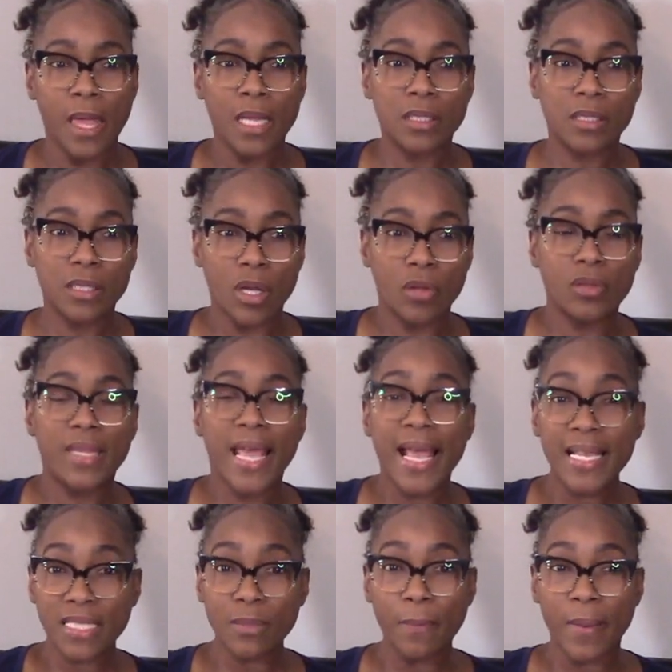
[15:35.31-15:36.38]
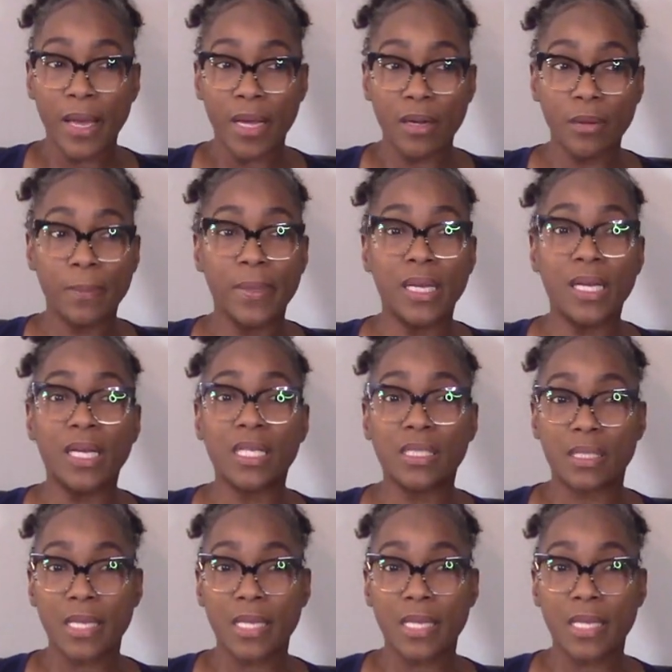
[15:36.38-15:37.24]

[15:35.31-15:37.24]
So that's better because